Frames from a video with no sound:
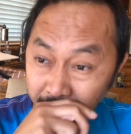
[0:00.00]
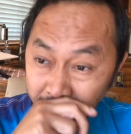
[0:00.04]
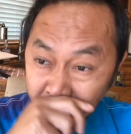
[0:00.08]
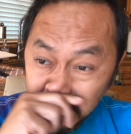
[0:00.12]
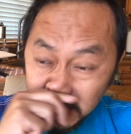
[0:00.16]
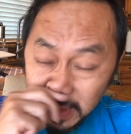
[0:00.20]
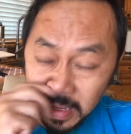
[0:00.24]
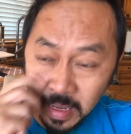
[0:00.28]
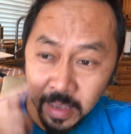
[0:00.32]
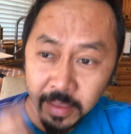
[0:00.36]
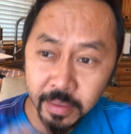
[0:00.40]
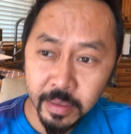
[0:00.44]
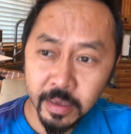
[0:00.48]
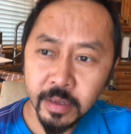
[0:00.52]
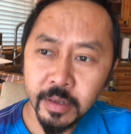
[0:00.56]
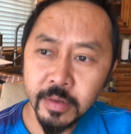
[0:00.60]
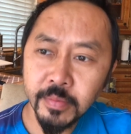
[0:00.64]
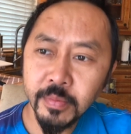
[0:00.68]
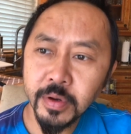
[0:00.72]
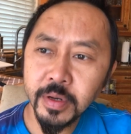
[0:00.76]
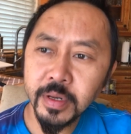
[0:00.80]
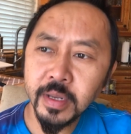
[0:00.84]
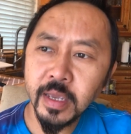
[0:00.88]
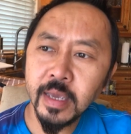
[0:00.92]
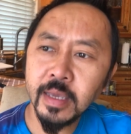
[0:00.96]
Anthony
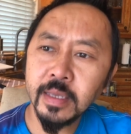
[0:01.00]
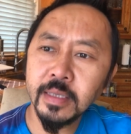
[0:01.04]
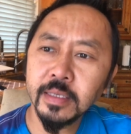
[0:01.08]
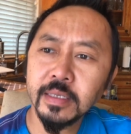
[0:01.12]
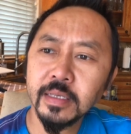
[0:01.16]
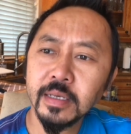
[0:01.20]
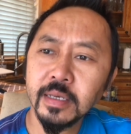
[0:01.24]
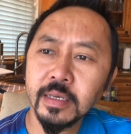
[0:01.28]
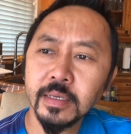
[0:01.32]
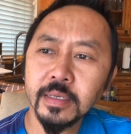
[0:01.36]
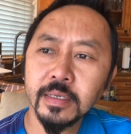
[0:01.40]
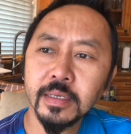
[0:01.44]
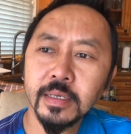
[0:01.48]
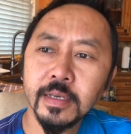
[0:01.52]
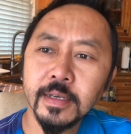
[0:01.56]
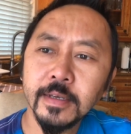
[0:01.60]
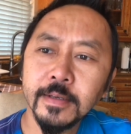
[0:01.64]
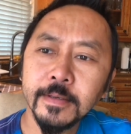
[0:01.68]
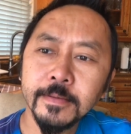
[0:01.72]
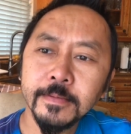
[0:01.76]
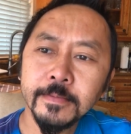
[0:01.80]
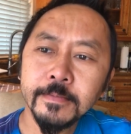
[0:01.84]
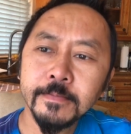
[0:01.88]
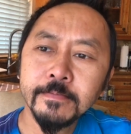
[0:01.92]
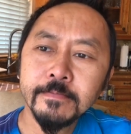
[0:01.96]
Bourdain says,
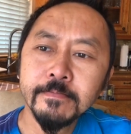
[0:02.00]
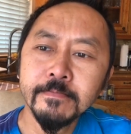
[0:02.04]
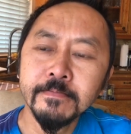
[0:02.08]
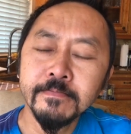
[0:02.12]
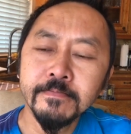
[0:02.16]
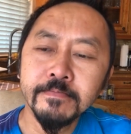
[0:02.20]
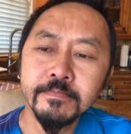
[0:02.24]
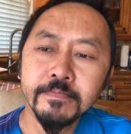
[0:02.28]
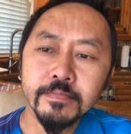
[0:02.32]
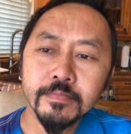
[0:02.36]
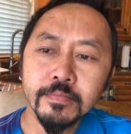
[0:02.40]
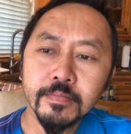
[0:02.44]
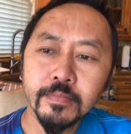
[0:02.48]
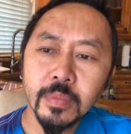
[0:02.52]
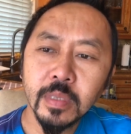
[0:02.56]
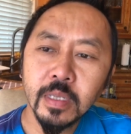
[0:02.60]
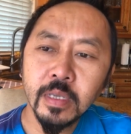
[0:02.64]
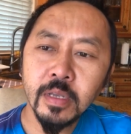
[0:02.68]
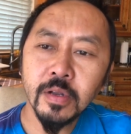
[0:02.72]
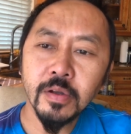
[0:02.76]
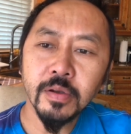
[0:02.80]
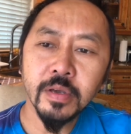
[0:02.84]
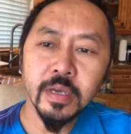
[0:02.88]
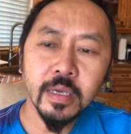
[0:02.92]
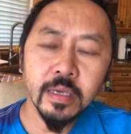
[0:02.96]
you
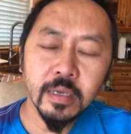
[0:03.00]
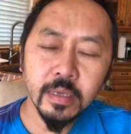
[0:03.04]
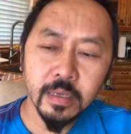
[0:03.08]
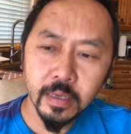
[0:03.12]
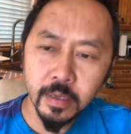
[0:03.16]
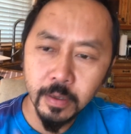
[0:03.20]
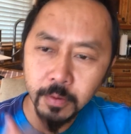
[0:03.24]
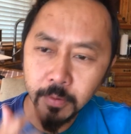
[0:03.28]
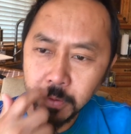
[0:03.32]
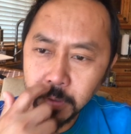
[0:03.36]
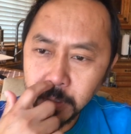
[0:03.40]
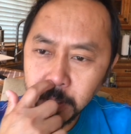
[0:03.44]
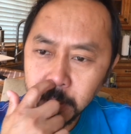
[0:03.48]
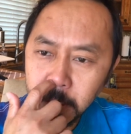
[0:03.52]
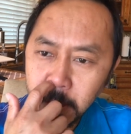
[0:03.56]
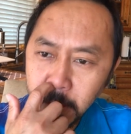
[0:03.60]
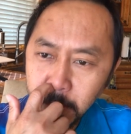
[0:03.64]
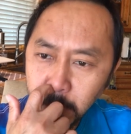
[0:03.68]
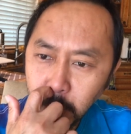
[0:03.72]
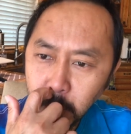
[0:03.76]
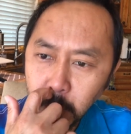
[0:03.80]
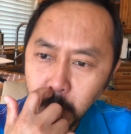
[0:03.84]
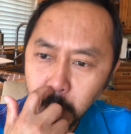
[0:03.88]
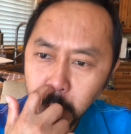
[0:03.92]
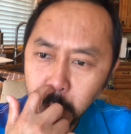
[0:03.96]
know, he really
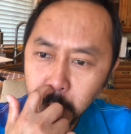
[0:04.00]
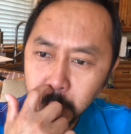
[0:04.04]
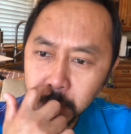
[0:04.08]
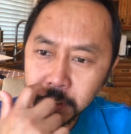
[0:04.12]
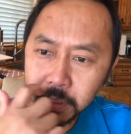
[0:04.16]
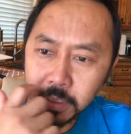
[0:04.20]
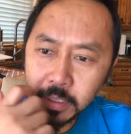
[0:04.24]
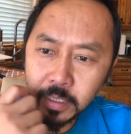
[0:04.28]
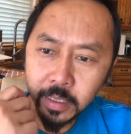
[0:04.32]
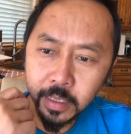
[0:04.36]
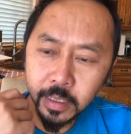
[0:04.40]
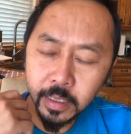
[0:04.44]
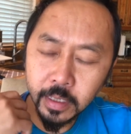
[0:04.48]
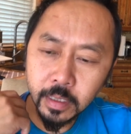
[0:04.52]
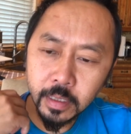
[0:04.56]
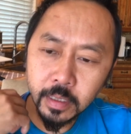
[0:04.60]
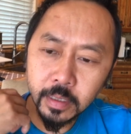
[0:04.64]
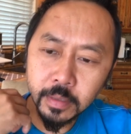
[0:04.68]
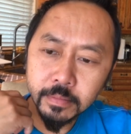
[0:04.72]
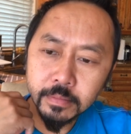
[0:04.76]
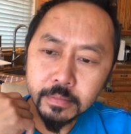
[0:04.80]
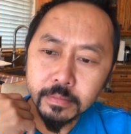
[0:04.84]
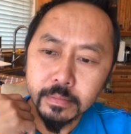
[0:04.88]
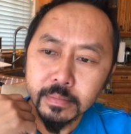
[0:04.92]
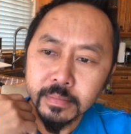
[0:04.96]
abhors like
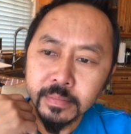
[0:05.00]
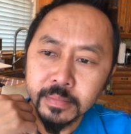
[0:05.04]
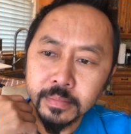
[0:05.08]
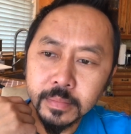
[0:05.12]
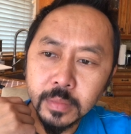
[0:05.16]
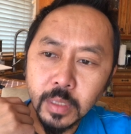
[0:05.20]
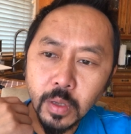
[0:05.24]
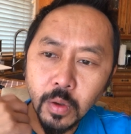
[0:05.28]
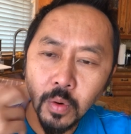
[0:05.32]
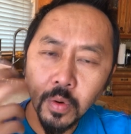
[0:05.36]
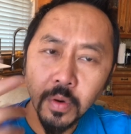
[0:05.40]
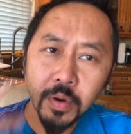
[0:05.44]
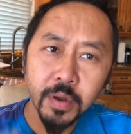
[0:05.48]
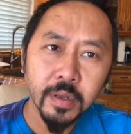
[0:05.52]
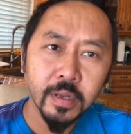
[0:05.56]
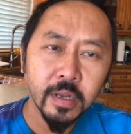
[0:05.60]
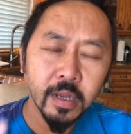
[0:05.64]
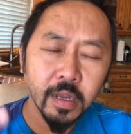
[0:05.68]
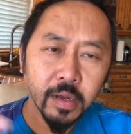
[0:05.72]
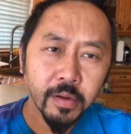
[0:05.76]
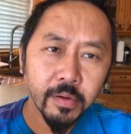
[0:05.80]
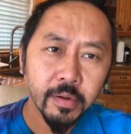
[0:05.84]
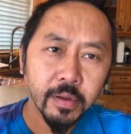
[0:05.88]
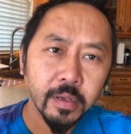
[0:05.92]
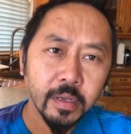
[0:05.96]

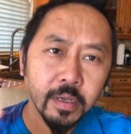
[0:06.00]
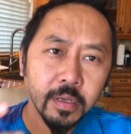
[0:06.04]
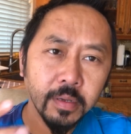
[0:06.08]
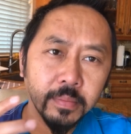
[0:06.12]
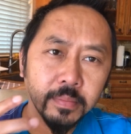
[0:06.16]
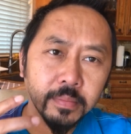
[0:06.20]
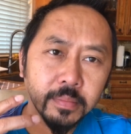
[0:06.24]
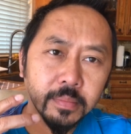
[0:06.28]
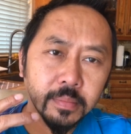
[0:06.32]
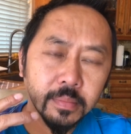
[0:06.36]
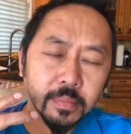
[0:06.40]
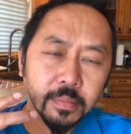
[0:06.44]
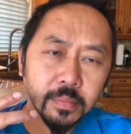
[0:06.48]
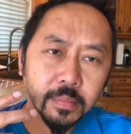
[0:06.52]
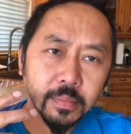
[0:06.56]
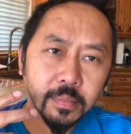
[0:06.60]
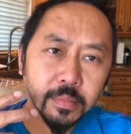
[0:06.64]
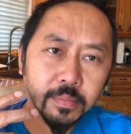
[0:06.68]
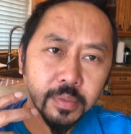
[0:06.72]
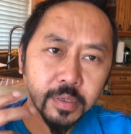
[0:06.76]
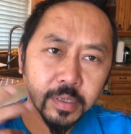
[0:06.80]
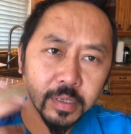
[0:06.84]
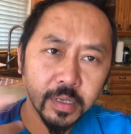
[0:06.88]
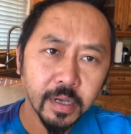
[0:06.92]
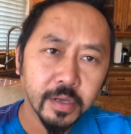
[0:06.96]
ordinary
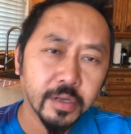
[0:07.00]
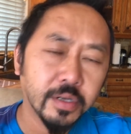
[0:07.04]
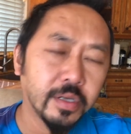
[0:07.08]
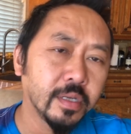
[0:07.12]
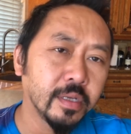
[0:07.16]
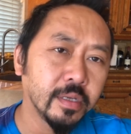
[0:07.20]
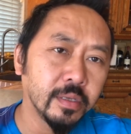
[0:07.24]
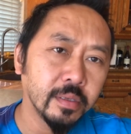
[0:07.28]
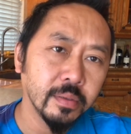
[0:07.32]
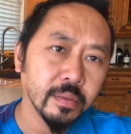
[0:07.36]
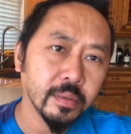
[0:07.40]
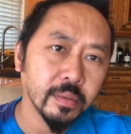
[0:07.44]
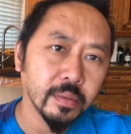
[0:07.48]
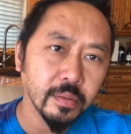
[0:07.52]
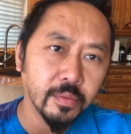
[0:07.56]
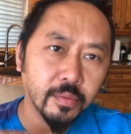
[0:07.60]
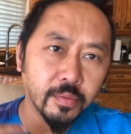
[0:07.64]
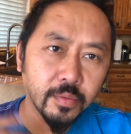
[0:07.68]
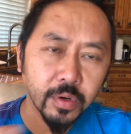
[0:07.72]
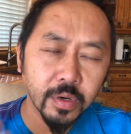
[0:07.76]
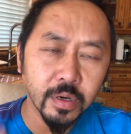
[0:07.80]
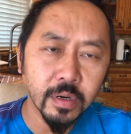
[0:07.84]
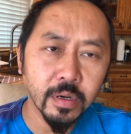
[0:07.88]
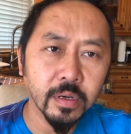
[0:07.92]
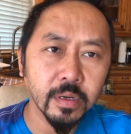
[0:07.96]
production
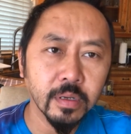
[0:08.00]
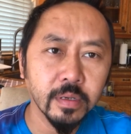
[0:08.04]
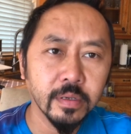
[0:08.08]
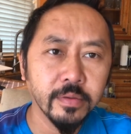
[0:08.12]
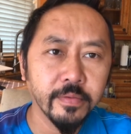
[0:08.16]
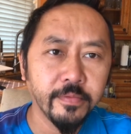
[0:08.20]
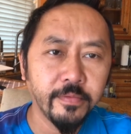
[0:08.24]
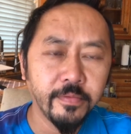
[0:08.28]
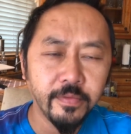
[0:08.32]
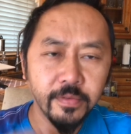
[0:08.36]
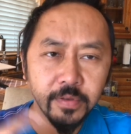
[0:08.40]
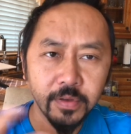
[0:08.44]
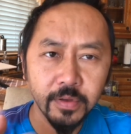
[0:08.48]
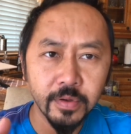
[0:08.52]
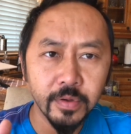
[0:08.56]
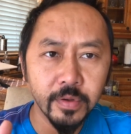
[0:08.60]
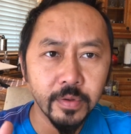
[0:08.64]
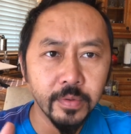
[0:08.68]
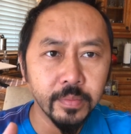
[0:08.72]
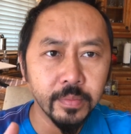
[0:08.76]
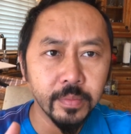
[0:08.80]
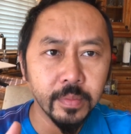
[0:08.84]
work, film.